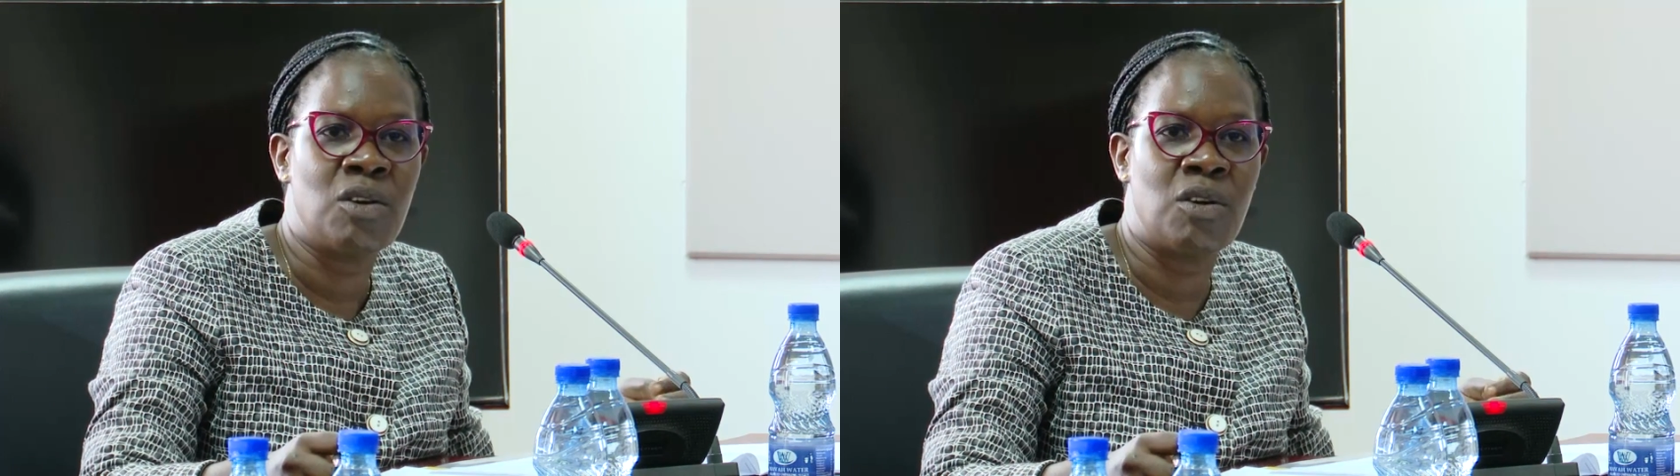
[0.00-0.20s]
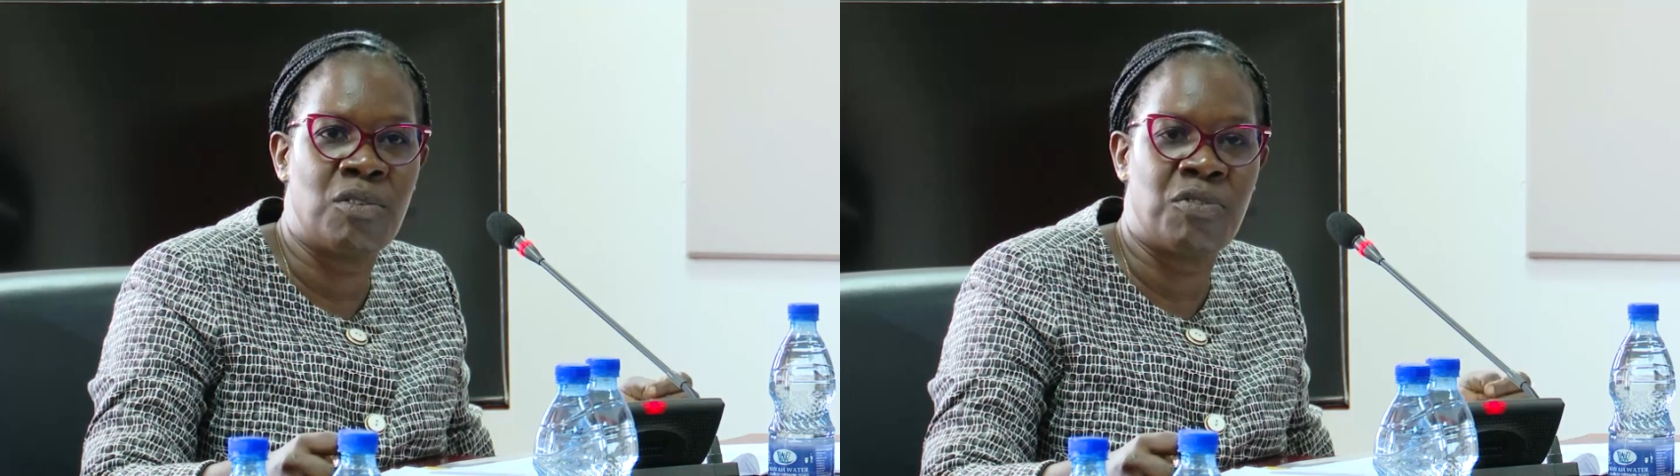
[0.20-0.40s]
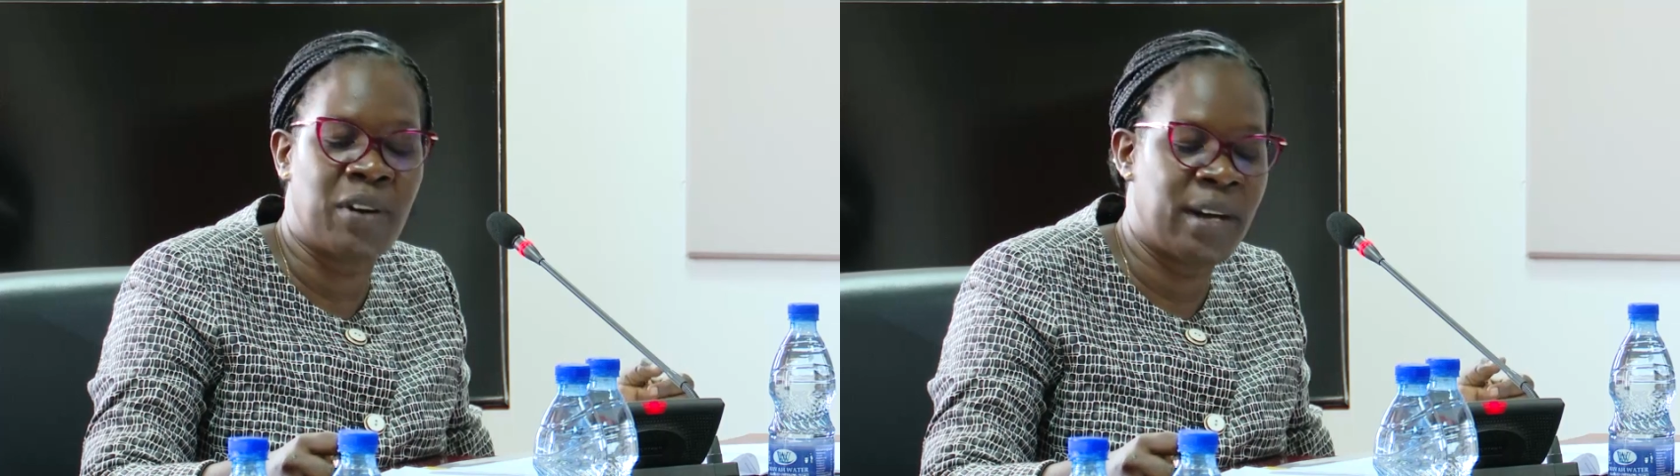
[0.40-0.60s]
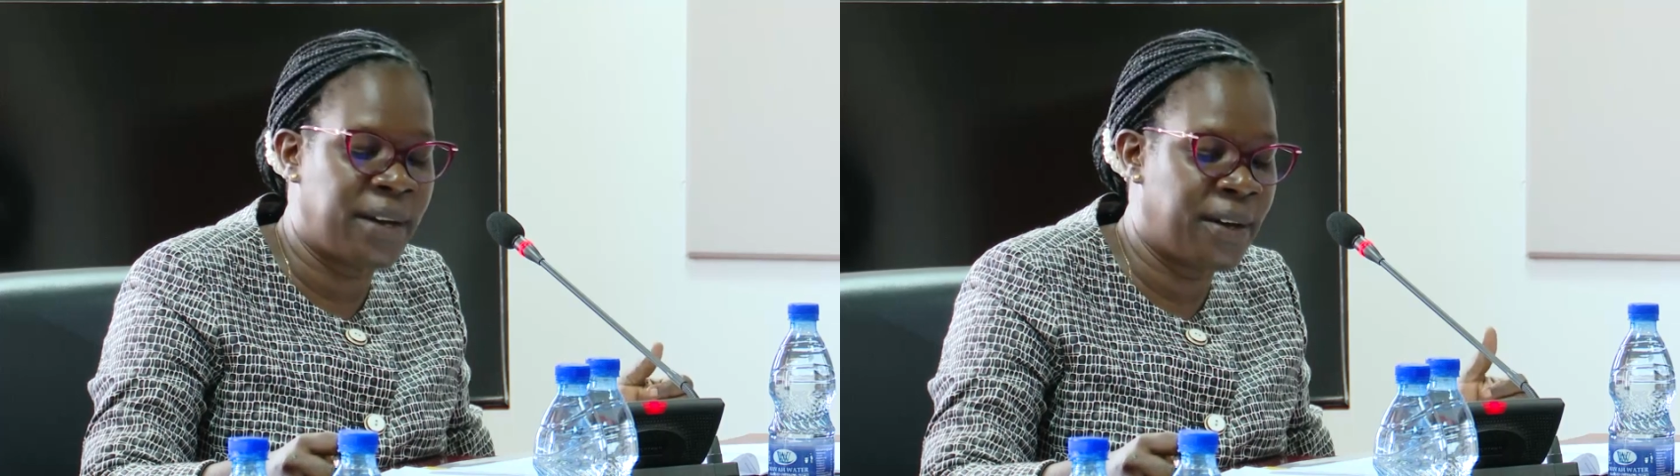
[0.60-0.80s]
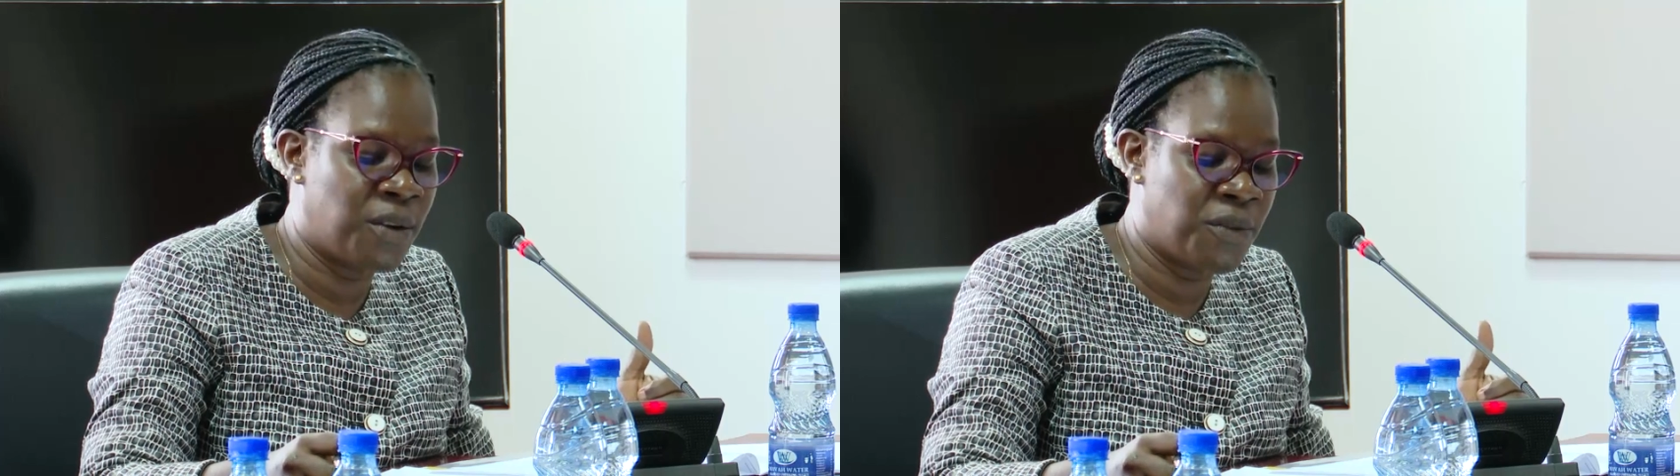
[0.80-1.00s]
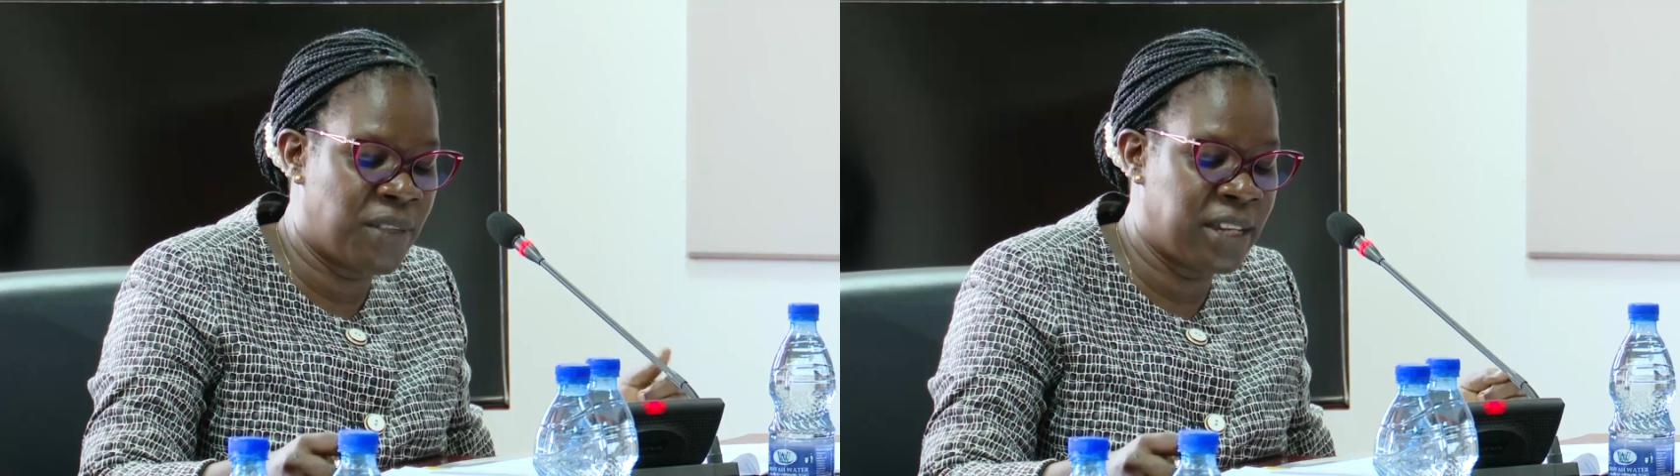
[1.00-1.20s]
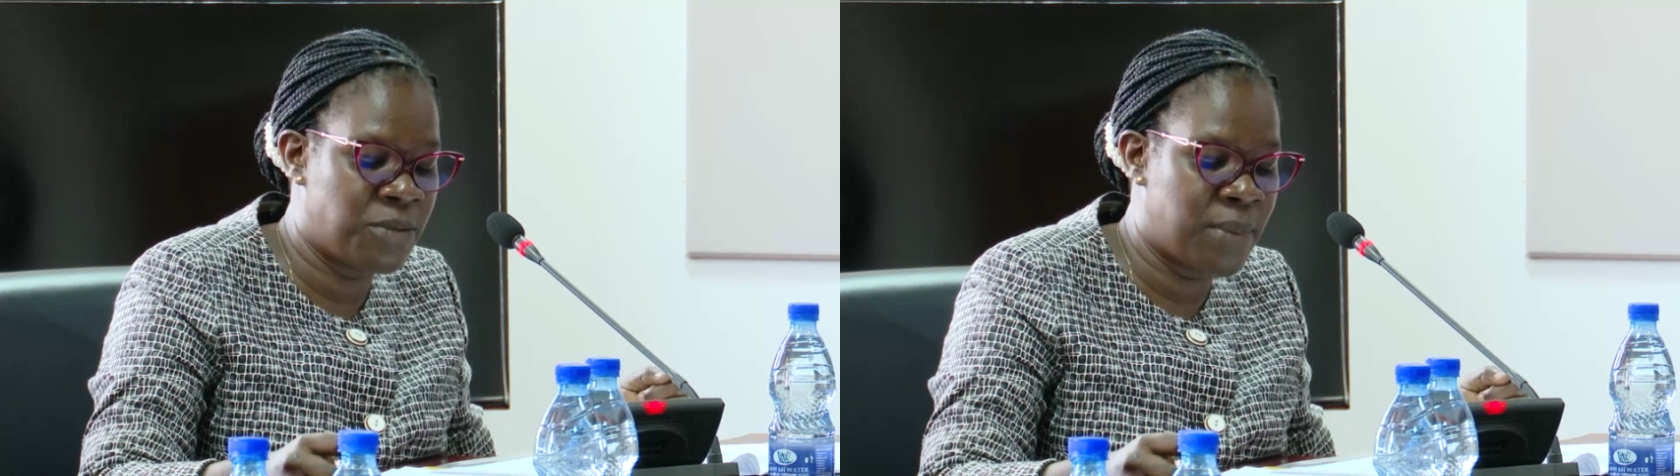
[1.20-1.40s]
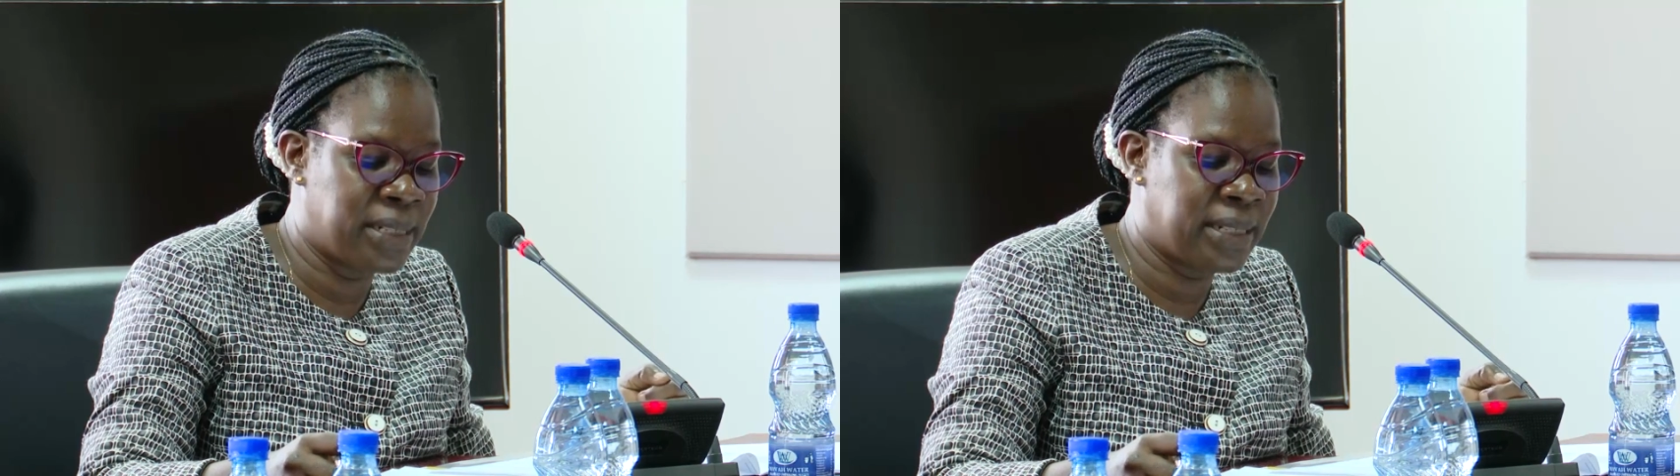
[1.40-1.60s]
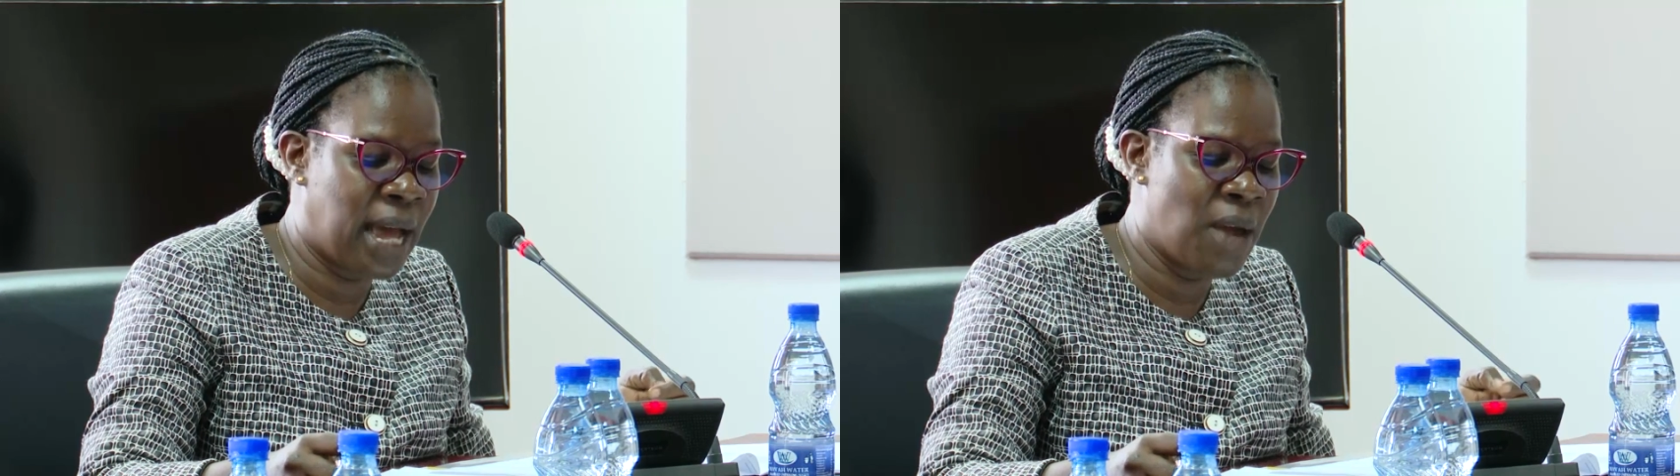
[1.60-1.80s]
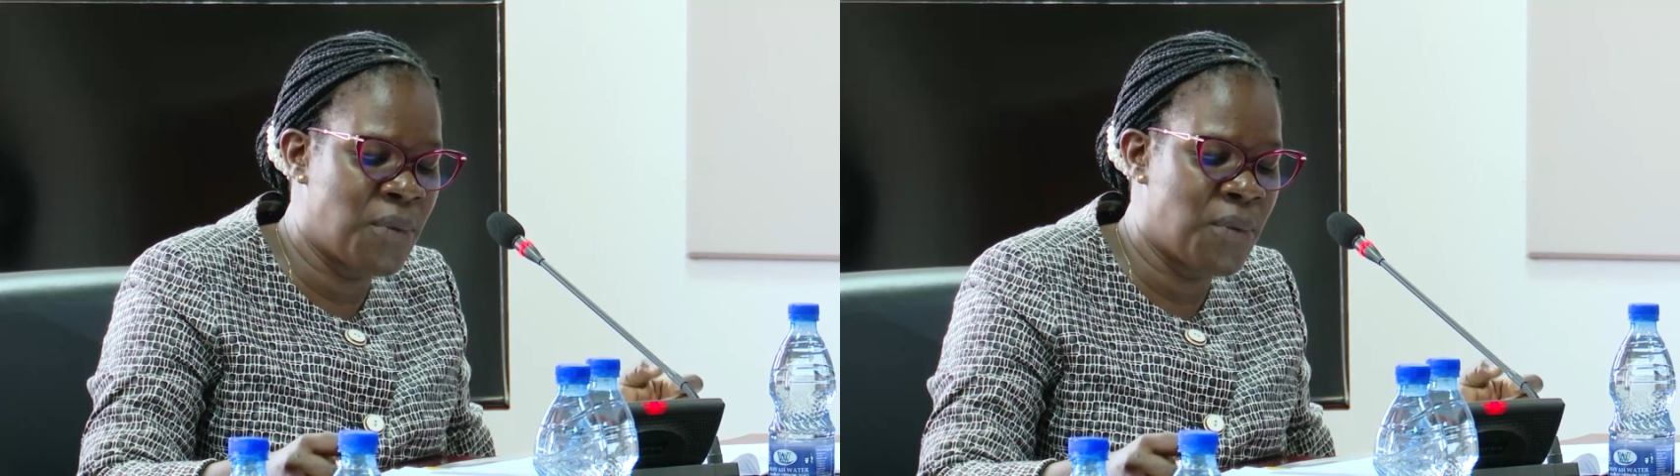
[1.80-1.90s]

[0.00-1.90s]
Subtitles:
of that matter.